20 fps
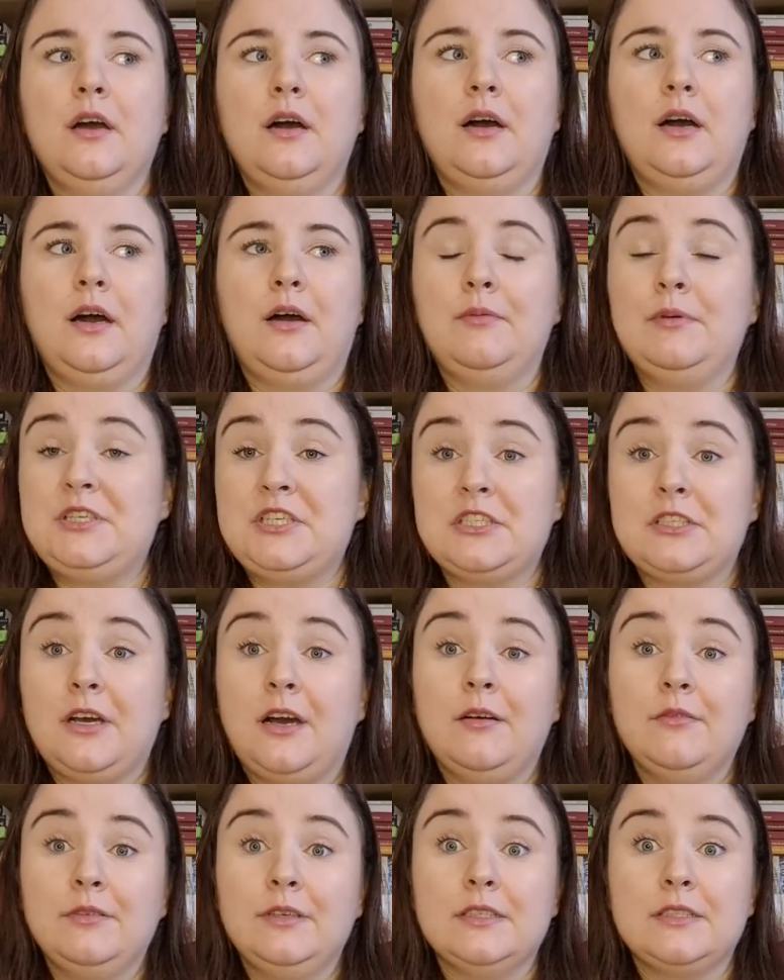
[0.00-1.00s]
uh, which is
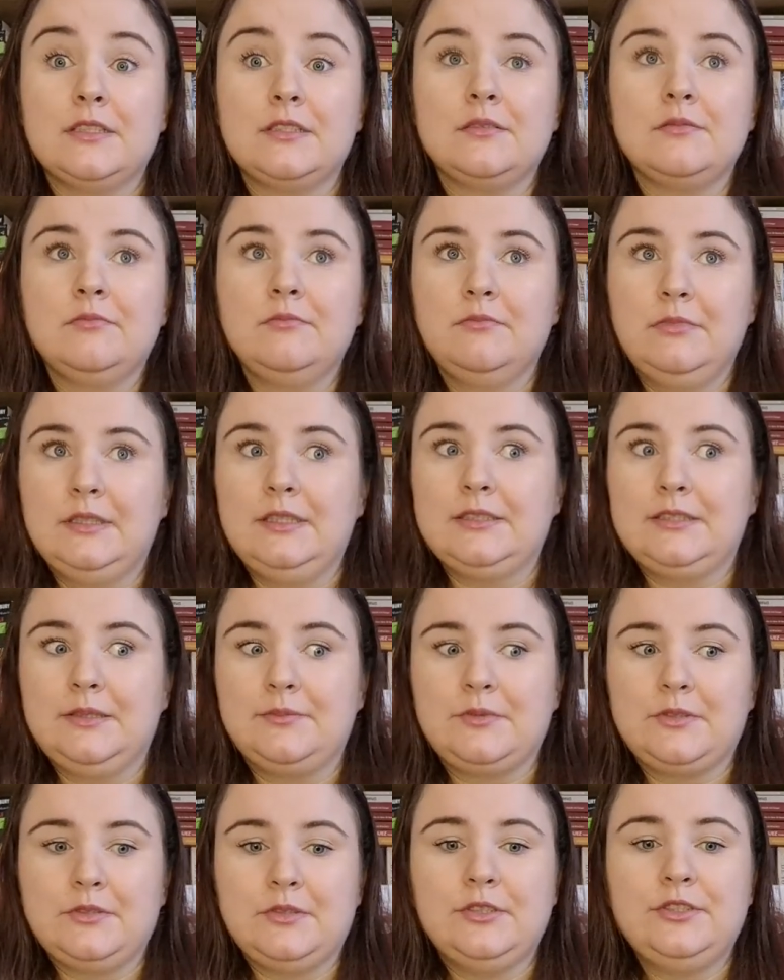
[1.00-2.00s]
obvious with
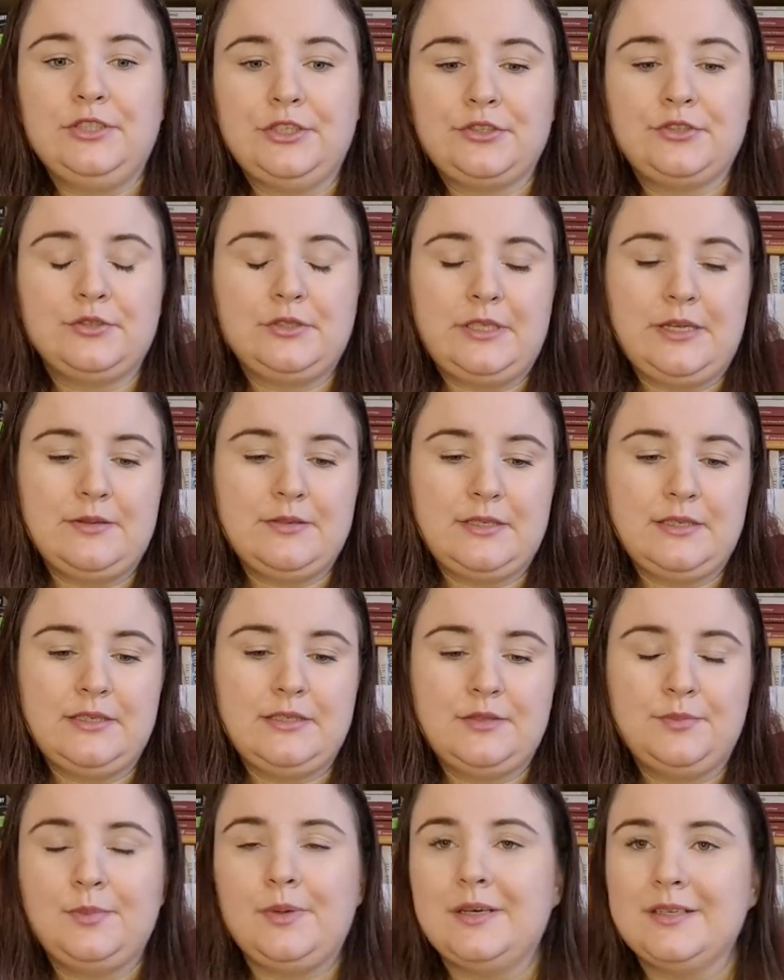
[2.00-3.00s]
the
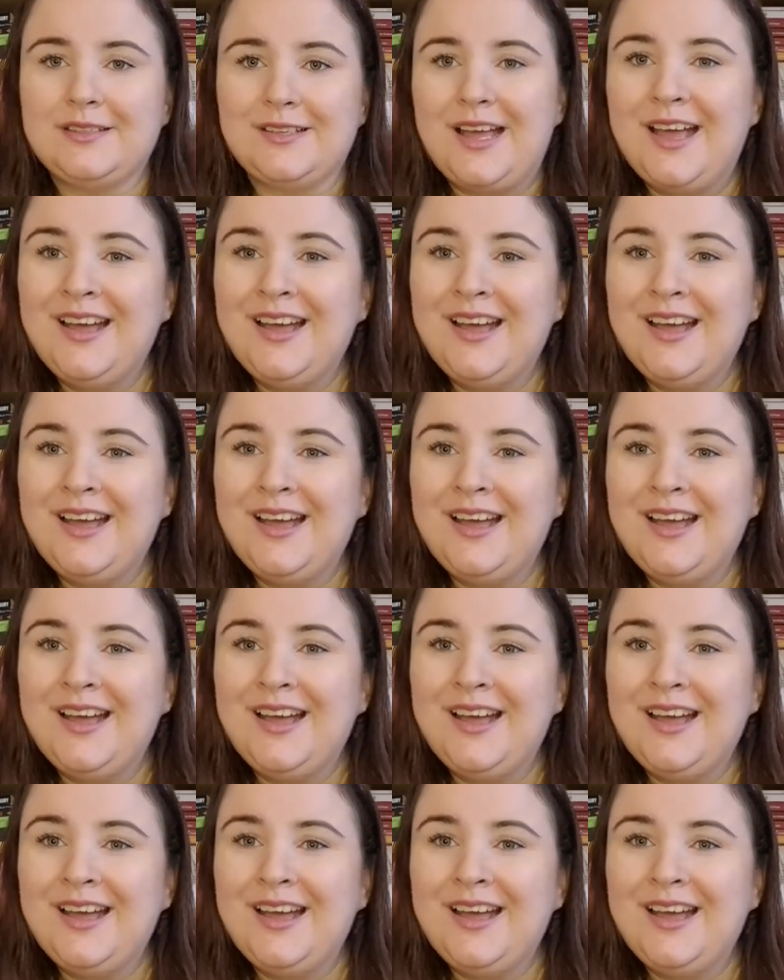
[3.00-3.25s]
circumstances, but